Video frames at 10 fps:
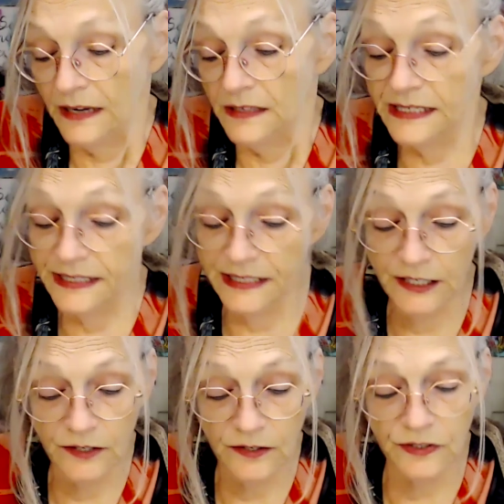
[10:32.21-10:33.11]

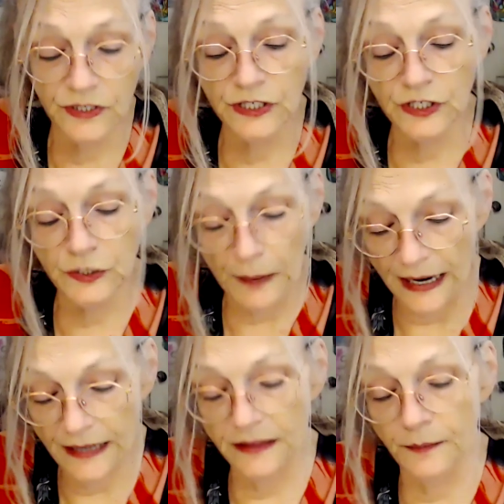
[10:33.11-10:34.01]
Still, despite